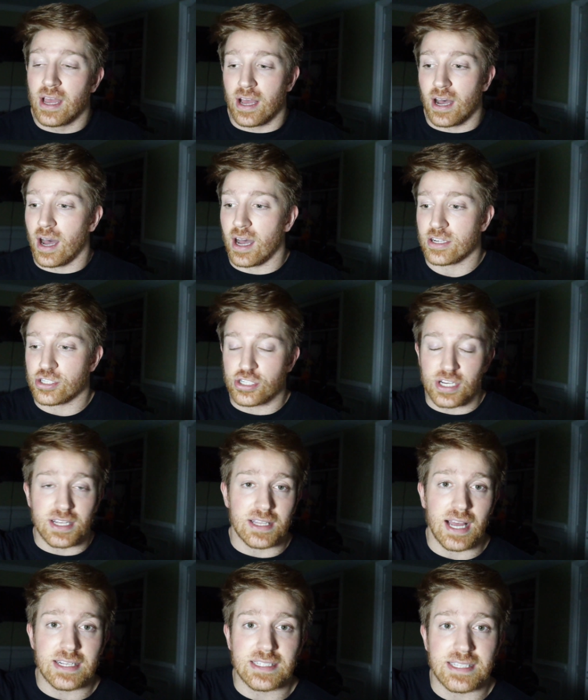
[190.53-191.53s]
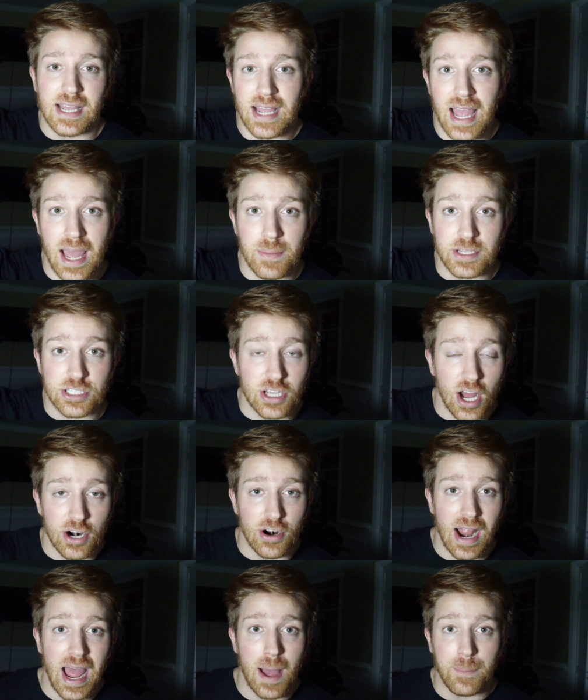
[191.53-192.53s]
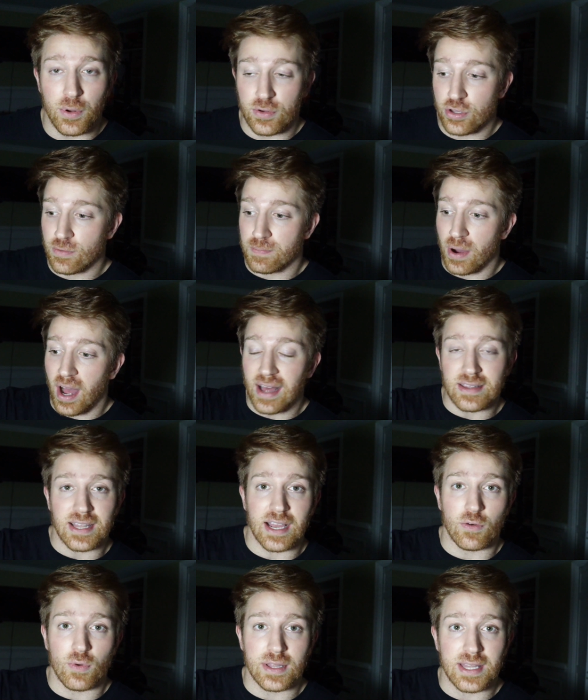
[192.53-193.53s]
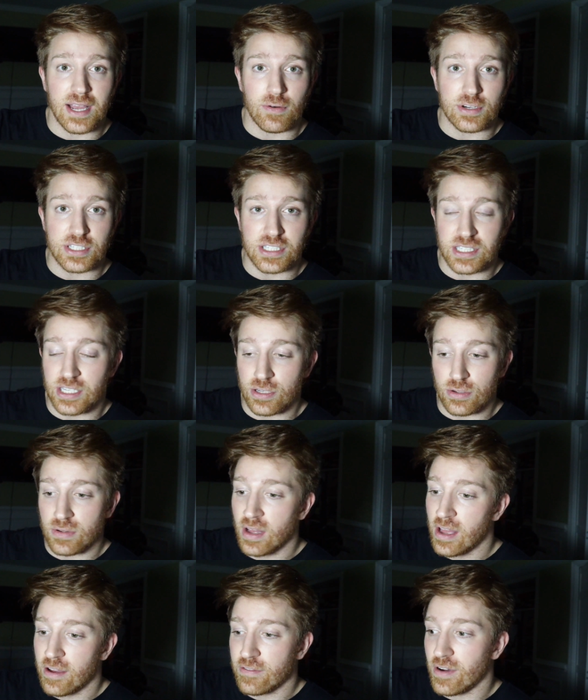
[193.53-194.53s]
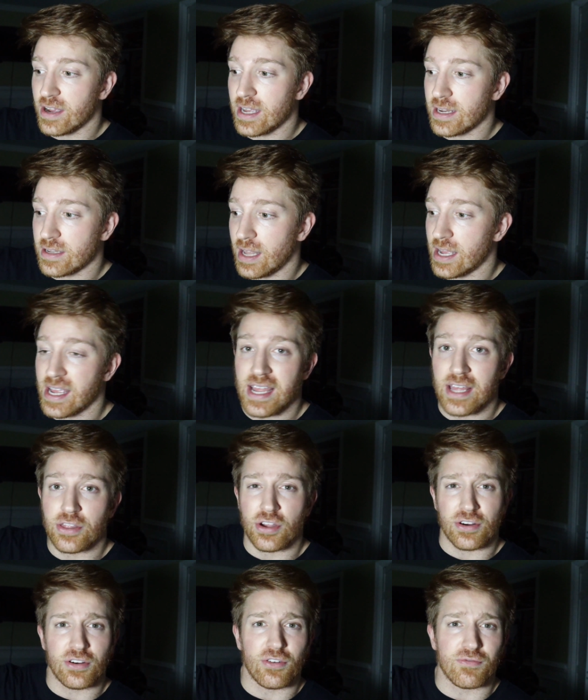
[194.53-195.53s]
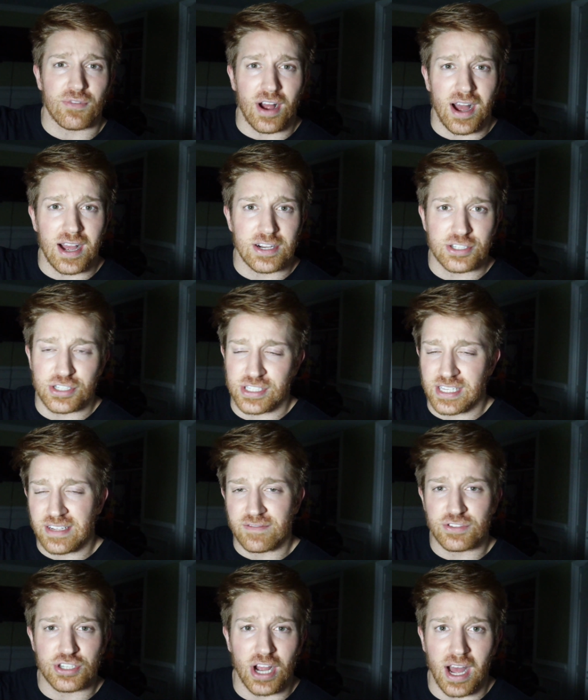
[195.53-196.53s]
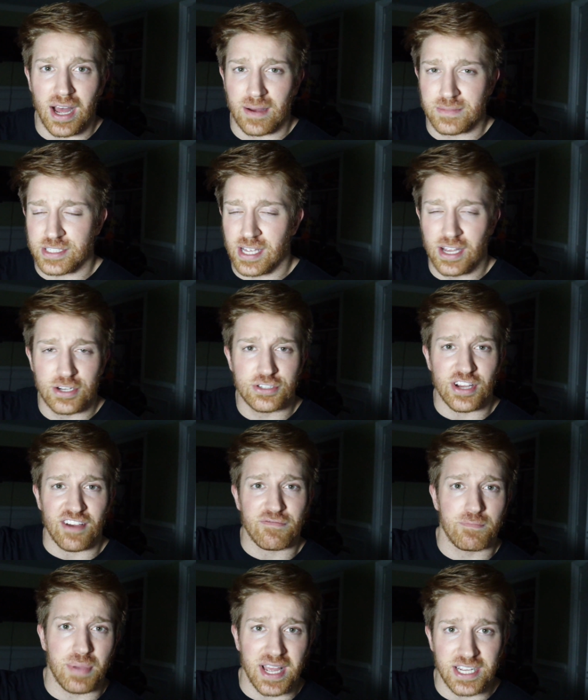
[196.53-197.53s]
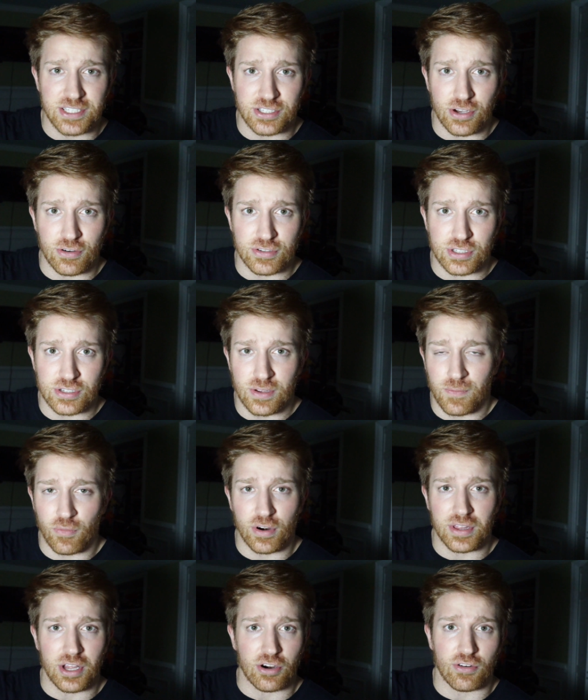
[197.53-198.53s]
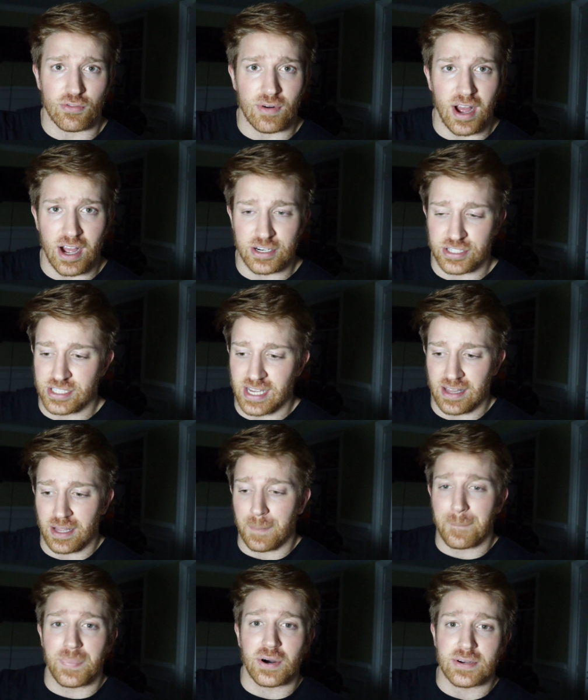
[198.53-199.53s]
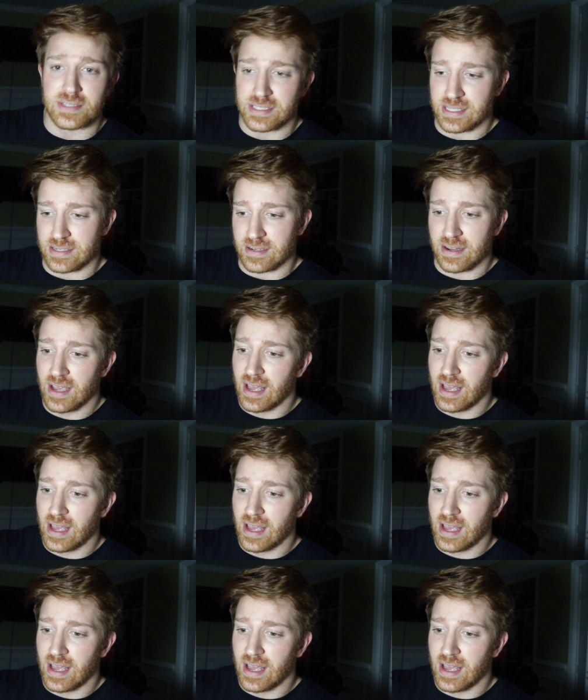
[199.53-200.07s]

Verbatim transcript: uh, shit, like say Amazon or Apple you bought, like when they were still fucking like in their garage. Steve Jobs, Jeff Bezos were in their garage selling books and